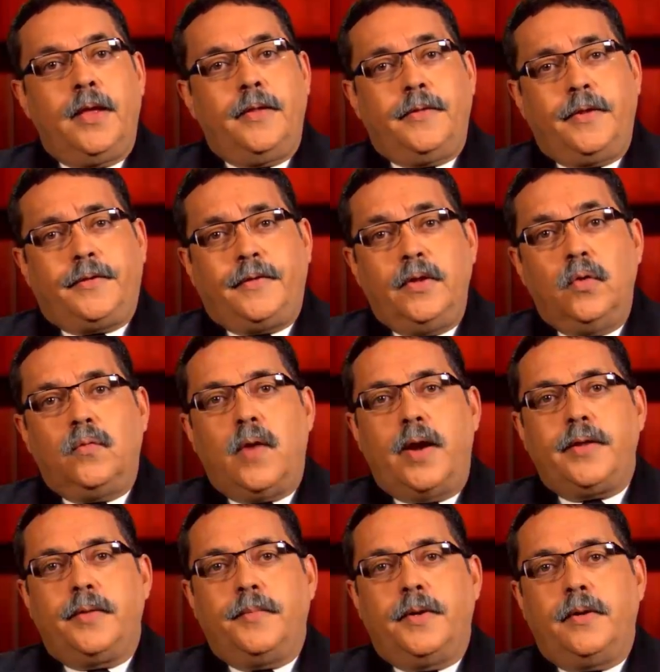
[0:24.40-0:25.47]
This new
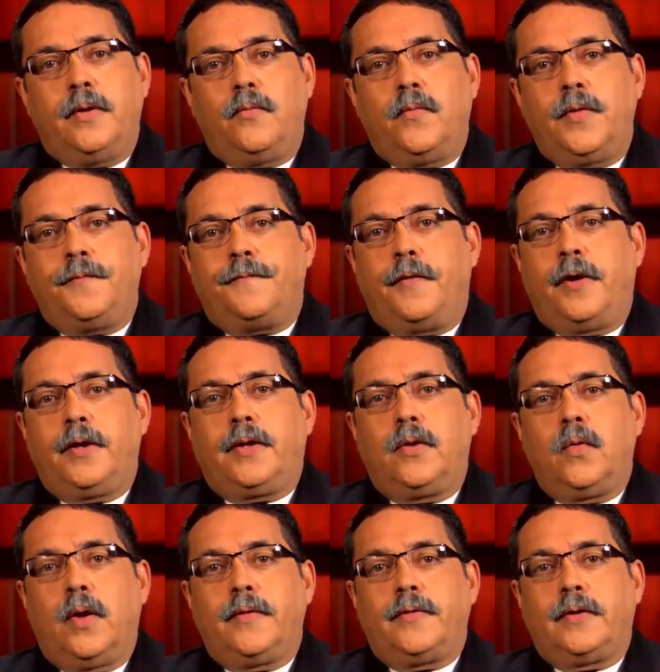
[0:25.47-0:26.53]
regimen, referred
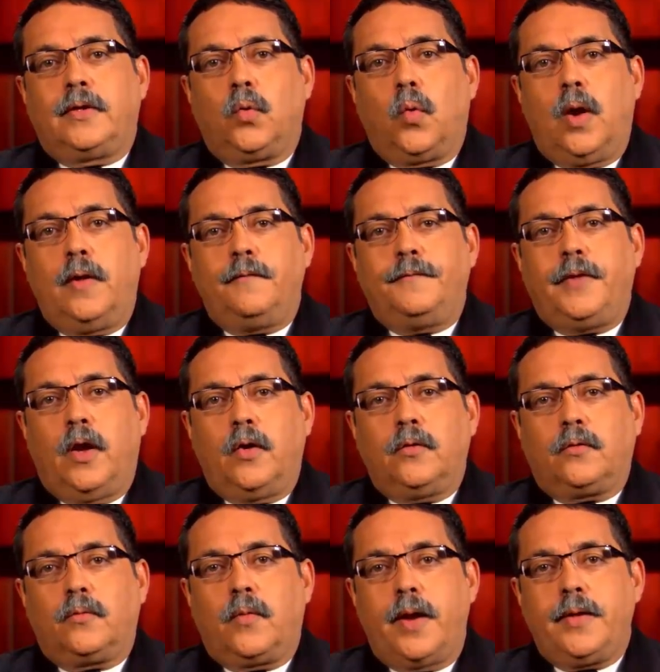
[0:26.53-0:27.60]
to as a 12
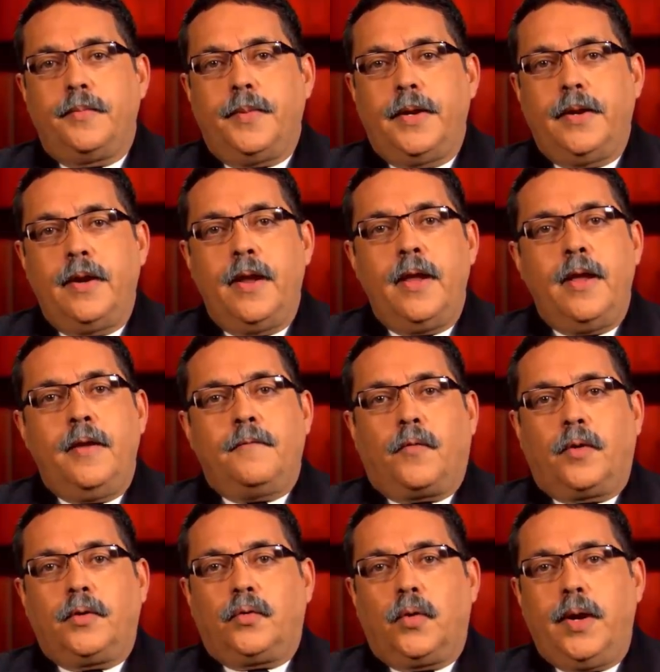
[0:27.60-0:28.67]
dose regimen
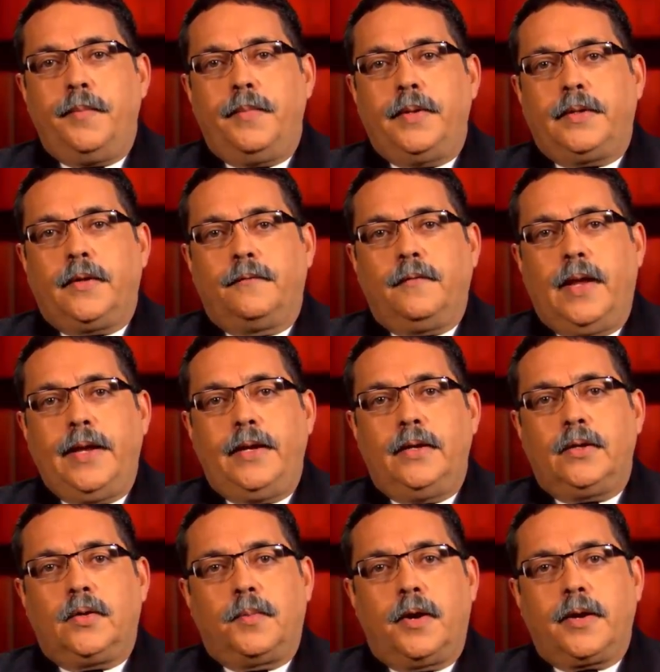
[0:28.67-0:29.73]
for treatment of
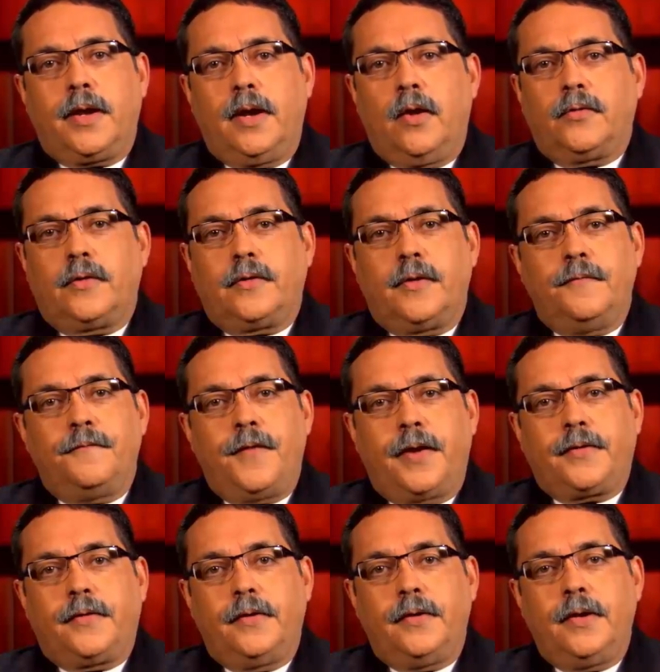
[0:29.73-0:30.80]
latent tuberculosis
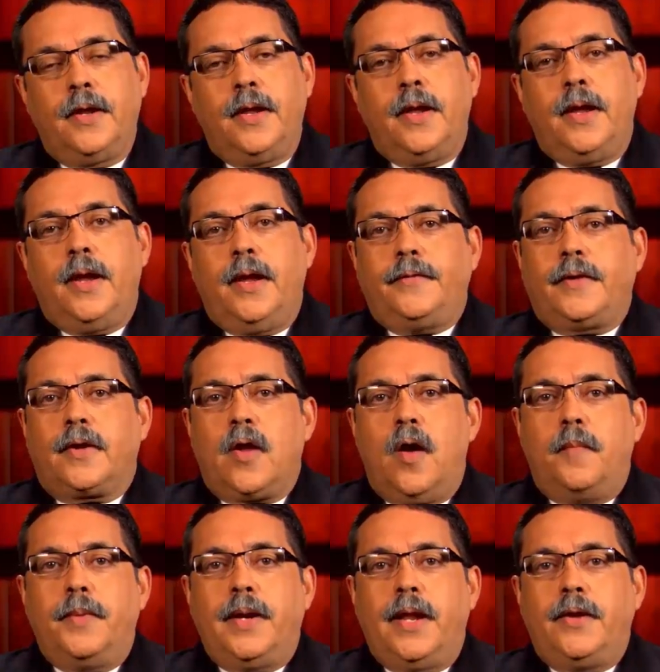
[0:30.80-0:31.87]
infection, is a
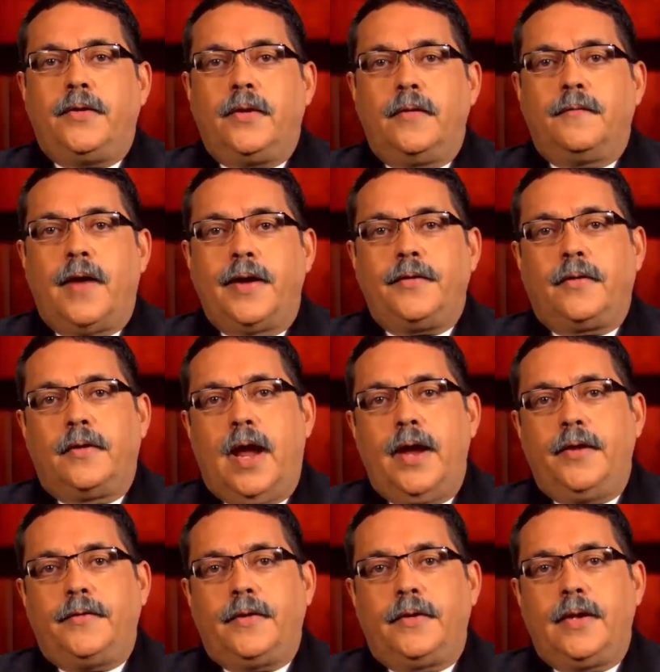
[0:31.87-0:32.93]
combination of
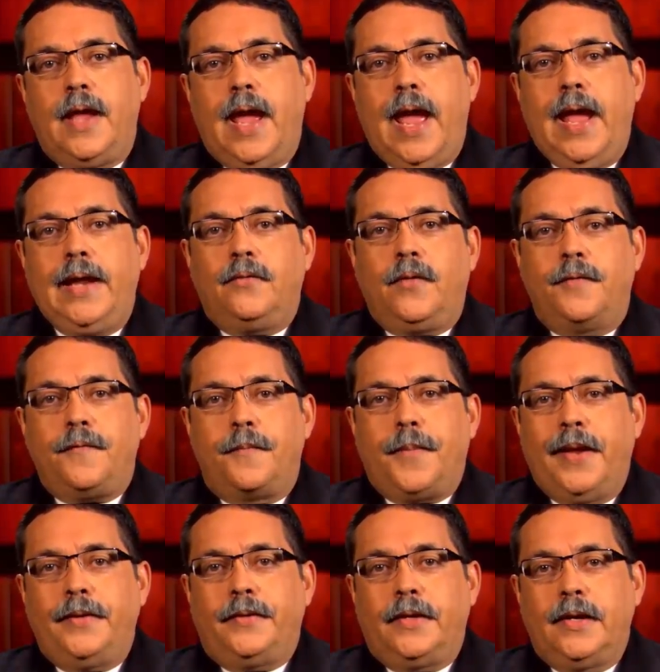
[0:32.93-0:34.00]
isoniazid and
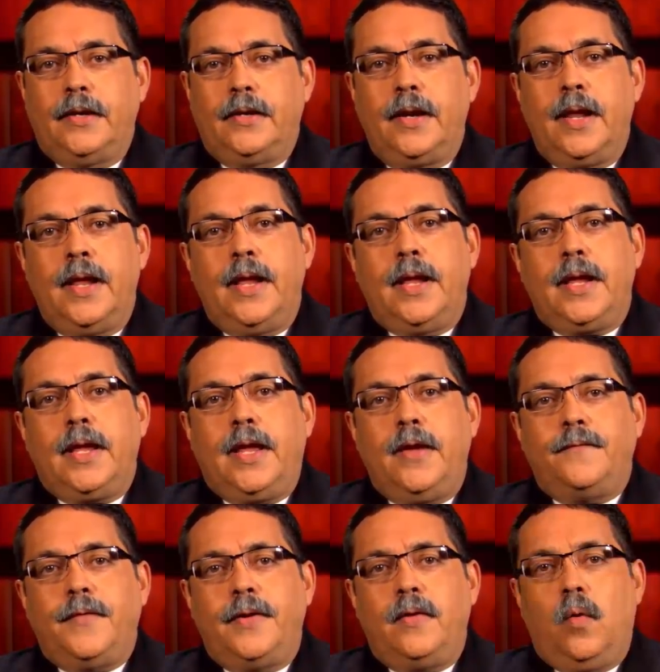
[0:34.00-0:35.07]
rifapentine
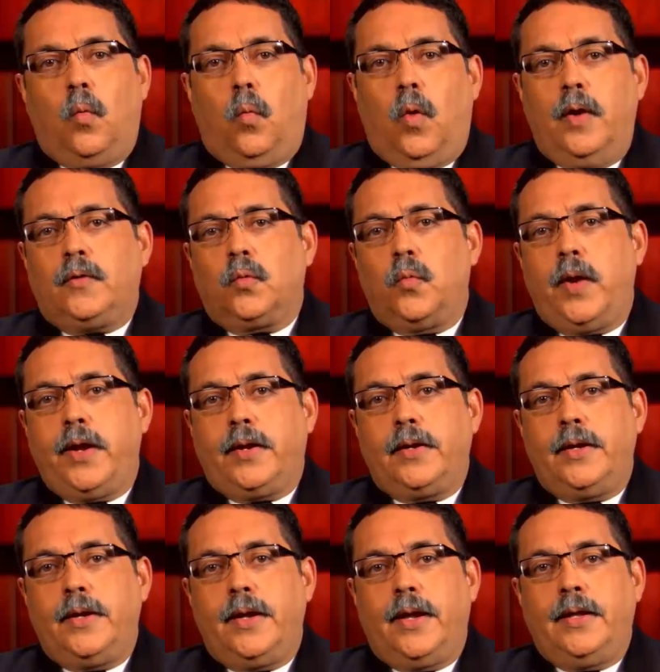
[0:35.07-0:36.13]
given once
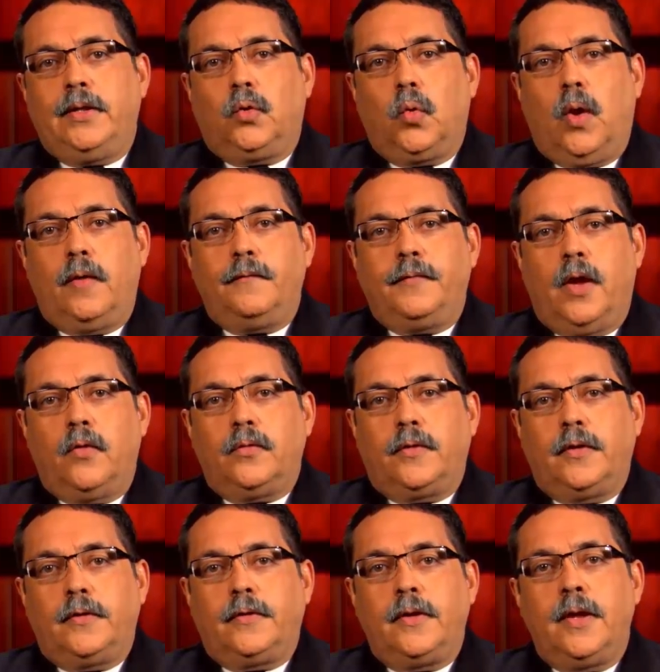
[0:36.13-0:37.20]
weekly in 12
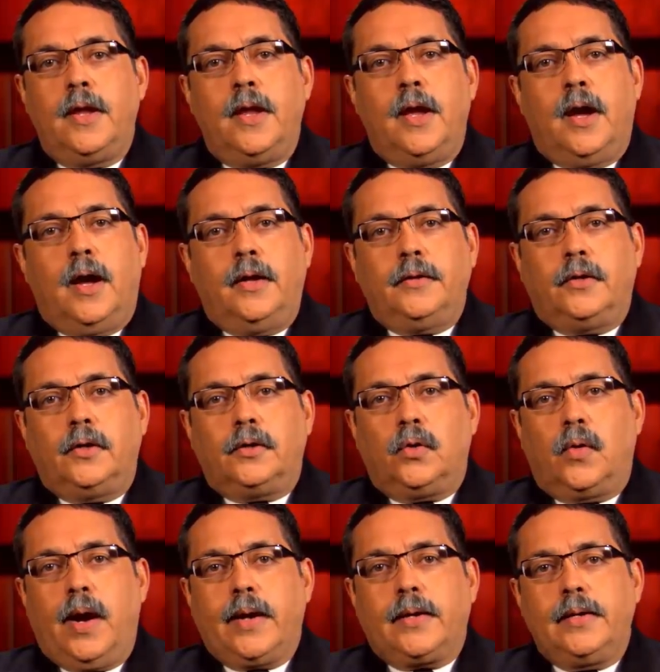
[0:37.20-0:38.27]
doses under
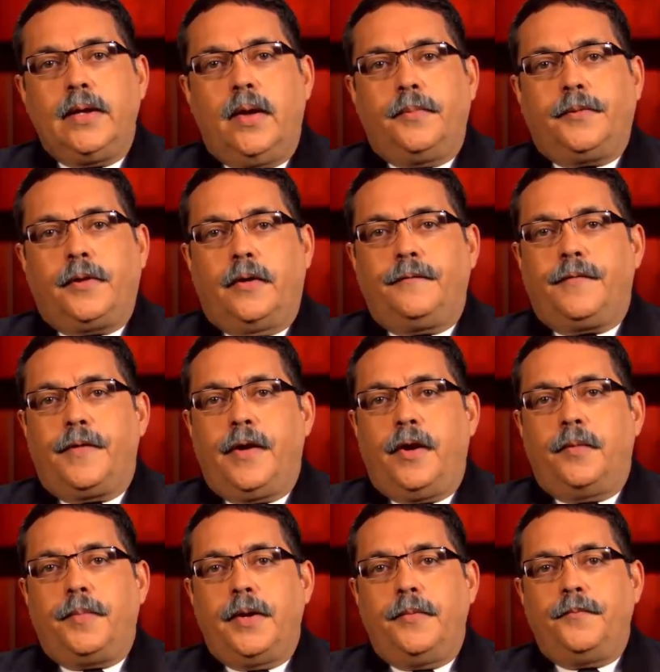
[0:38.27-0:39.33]
directly observed
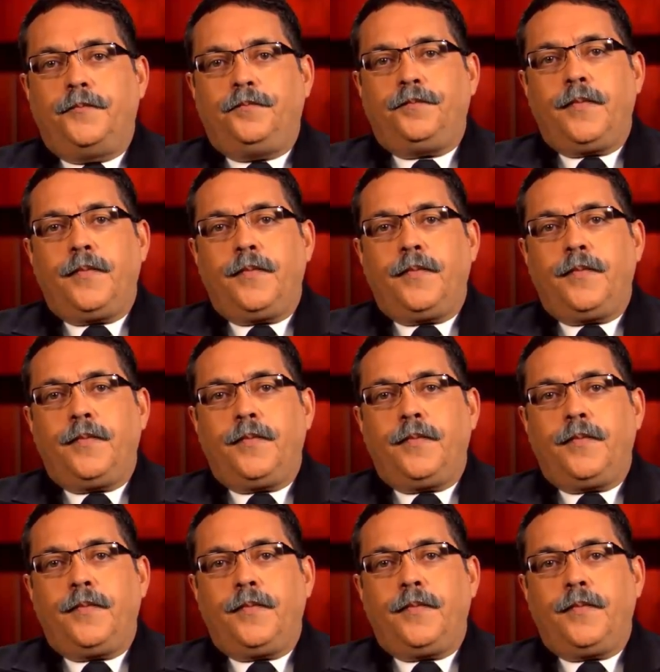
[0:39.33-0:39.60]
therapy.